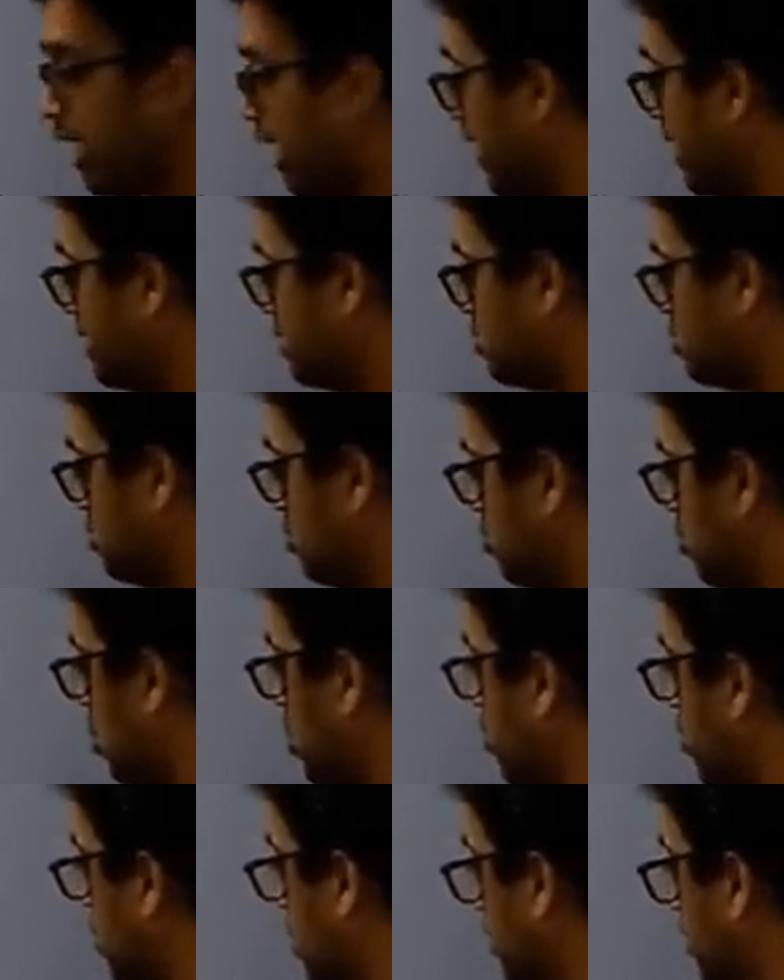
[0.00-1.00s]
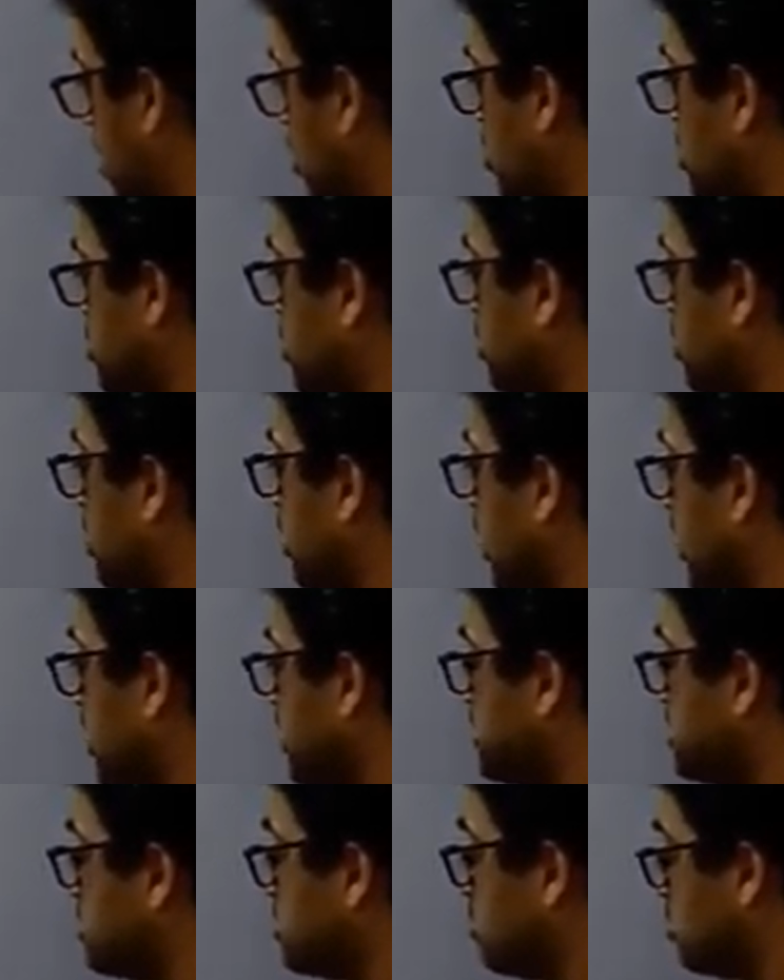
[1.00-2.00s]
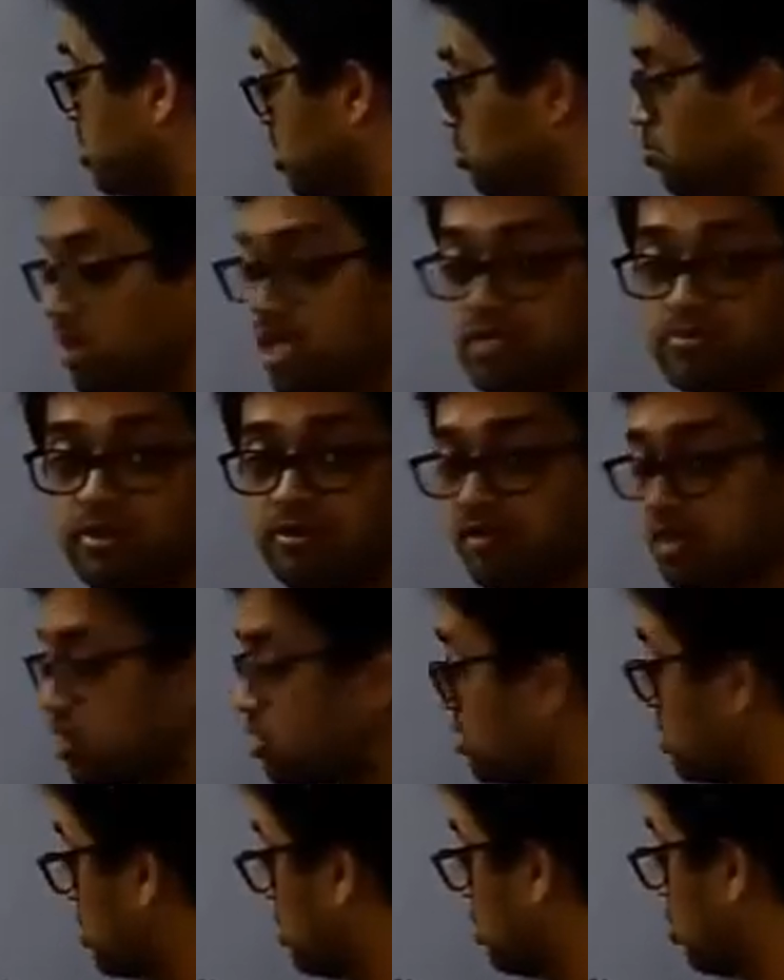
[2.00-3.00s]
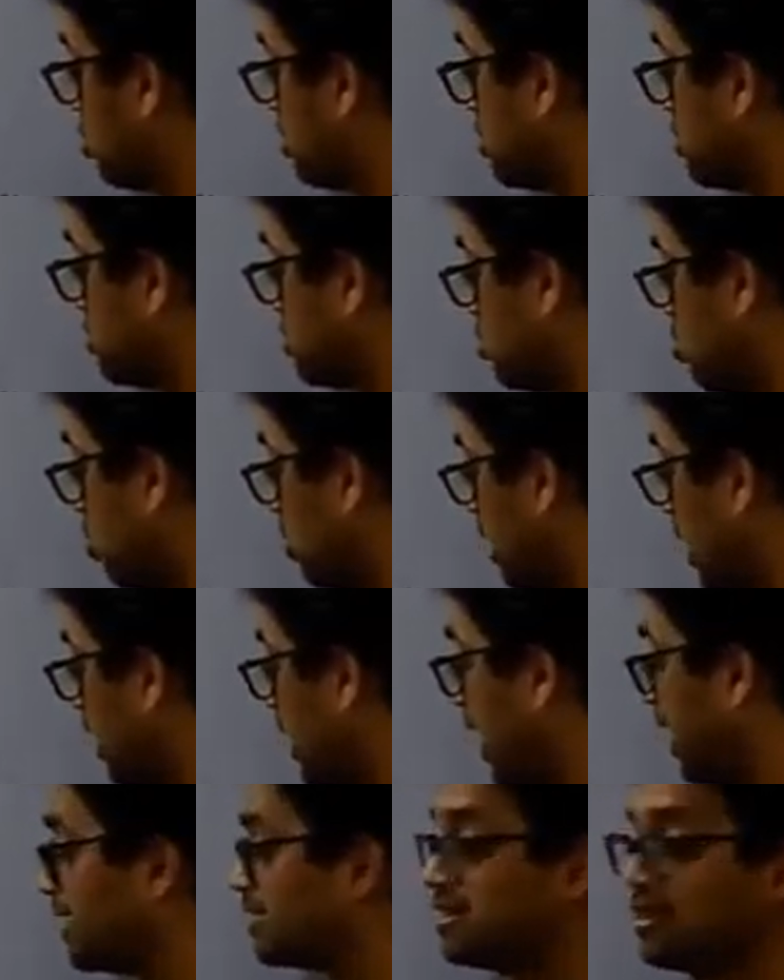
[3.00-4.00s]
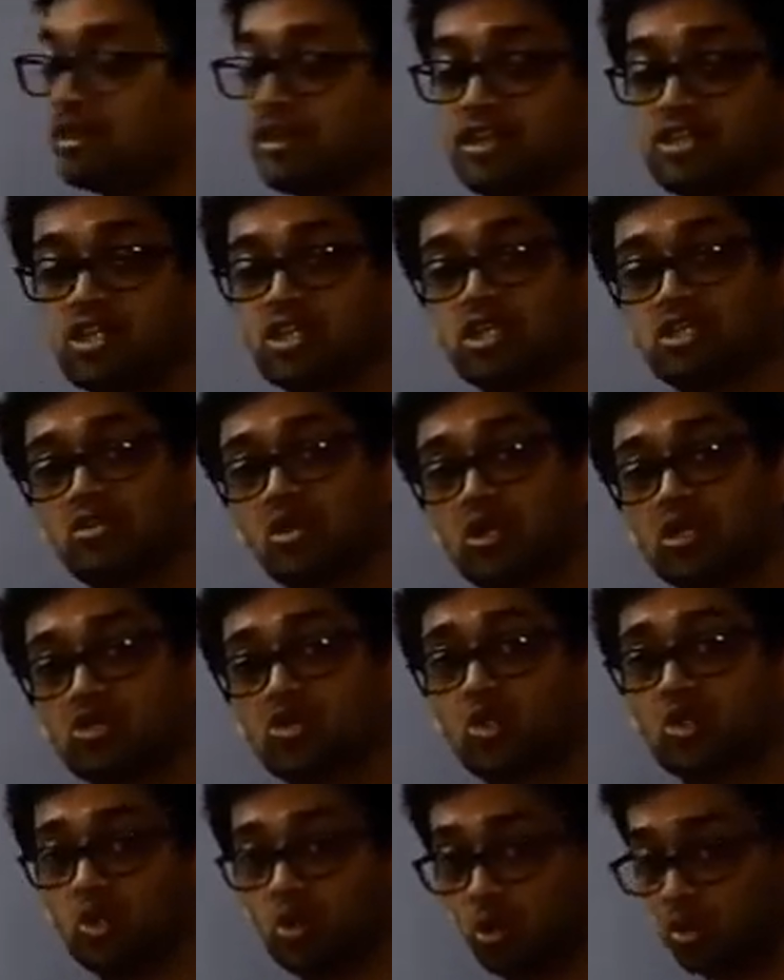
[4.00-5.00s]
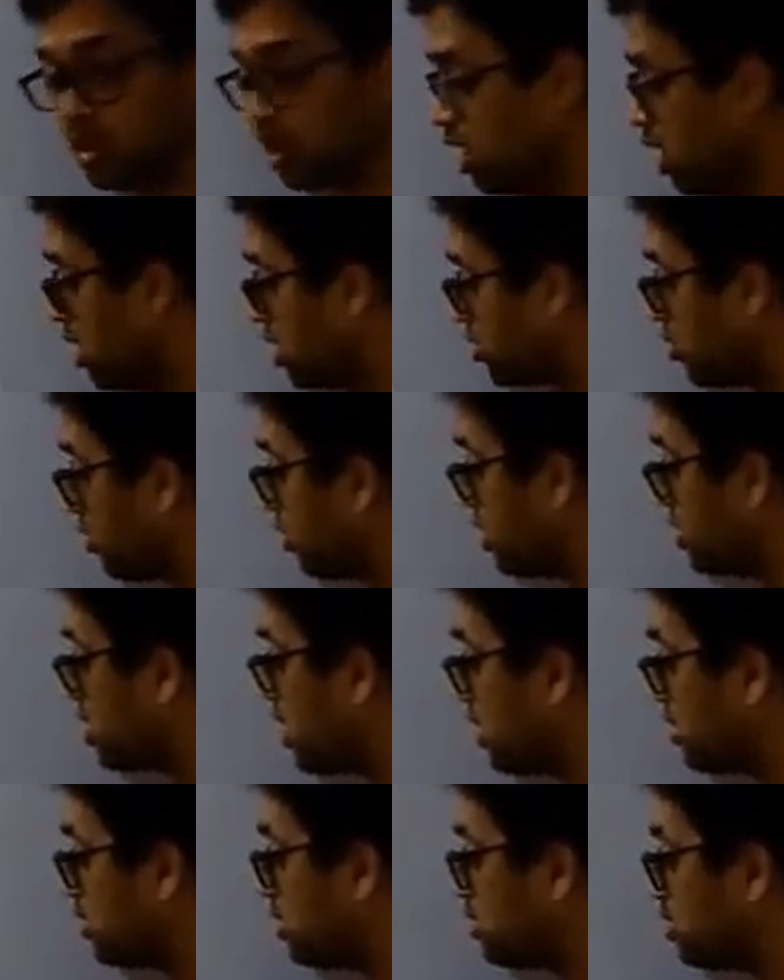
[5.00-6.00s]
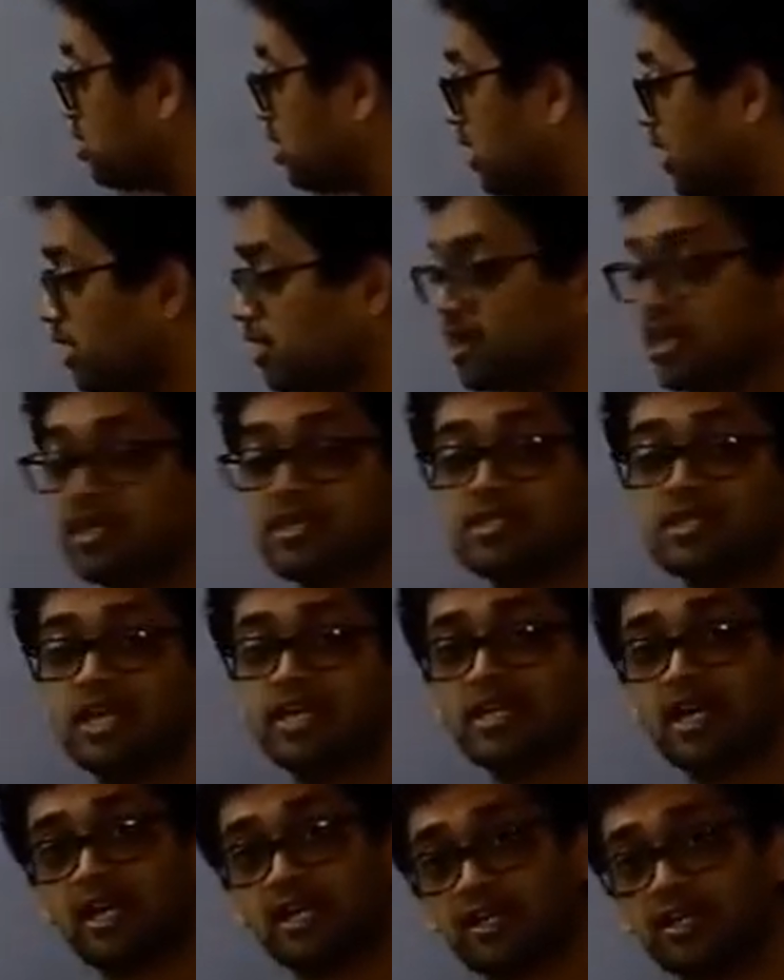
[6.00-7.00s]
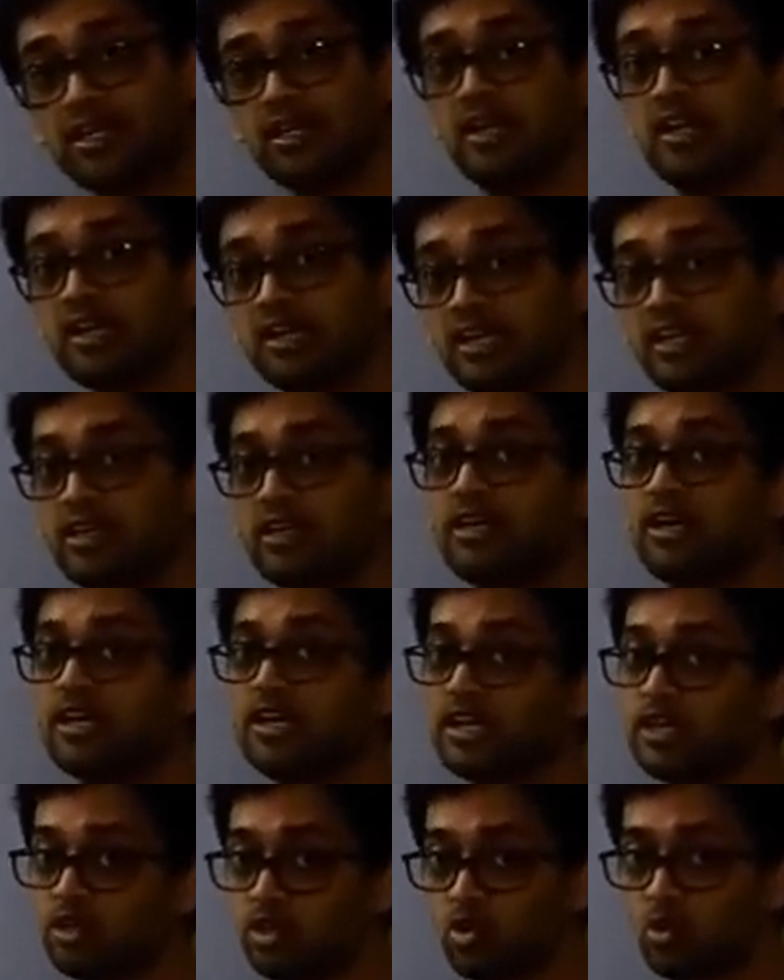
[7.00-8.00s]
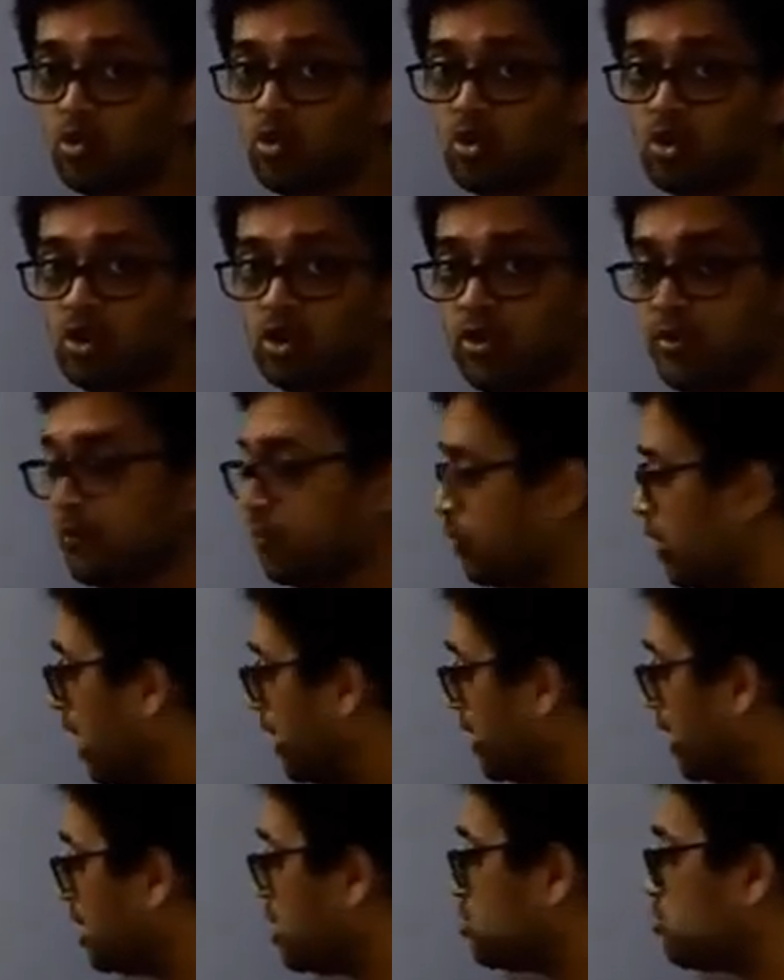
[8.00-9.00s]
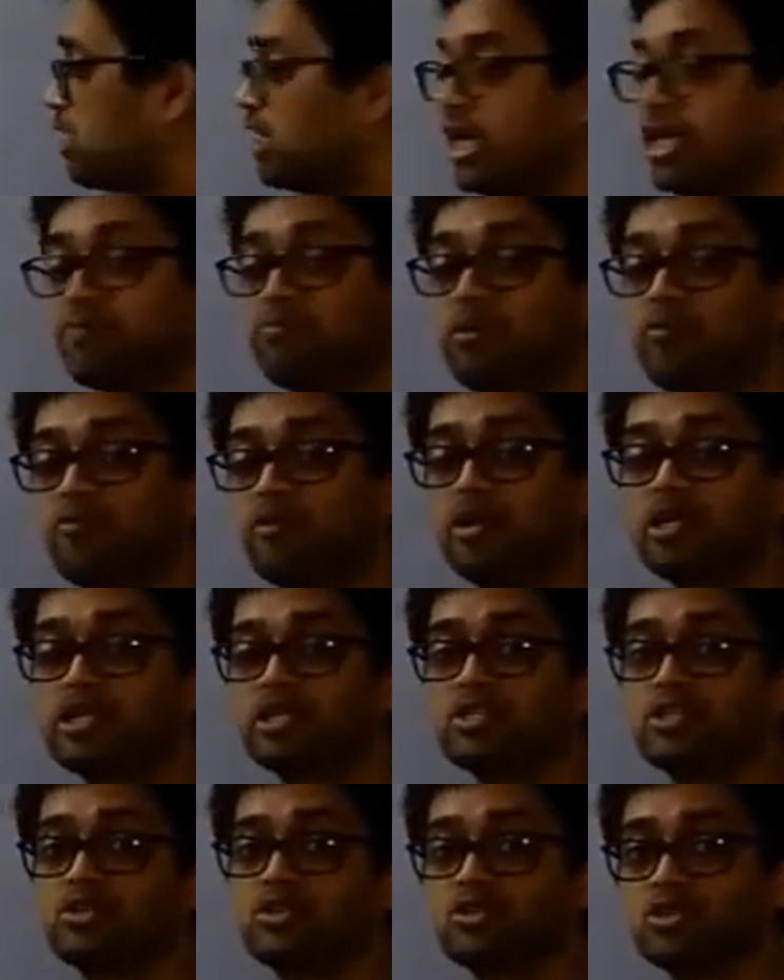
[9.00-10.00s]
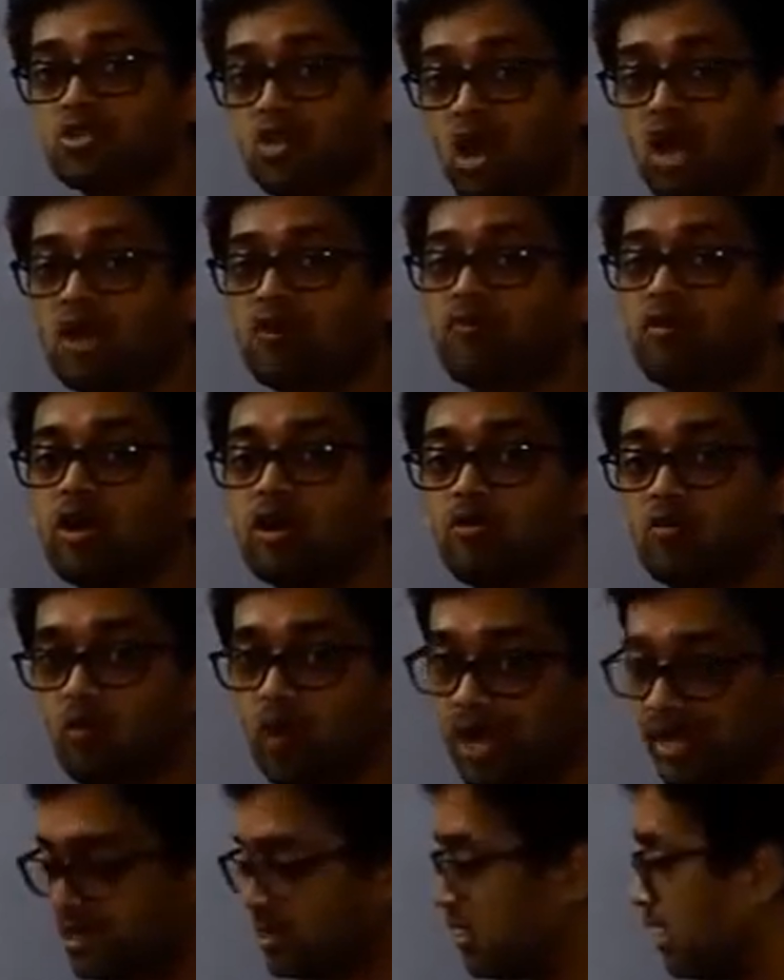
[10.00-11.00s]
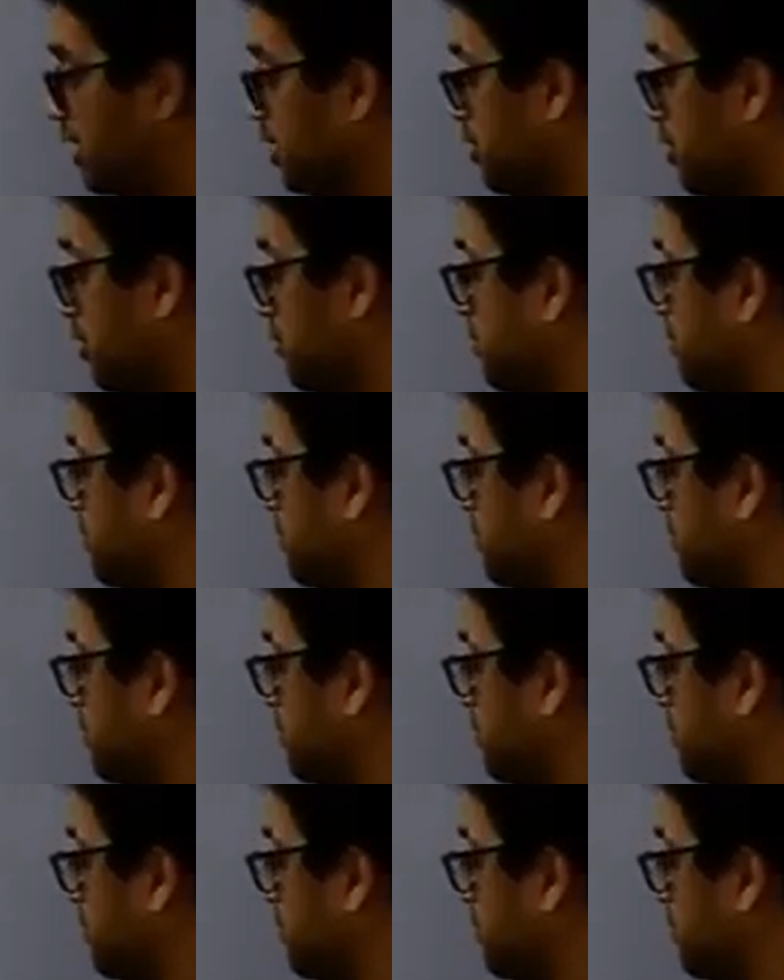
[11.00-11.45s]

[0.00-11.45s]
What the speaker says: as your velocity, s displacement is 0 is known, and acceleration is also known. So these are the 3 things that I really know, and that is why let me first solve for y side.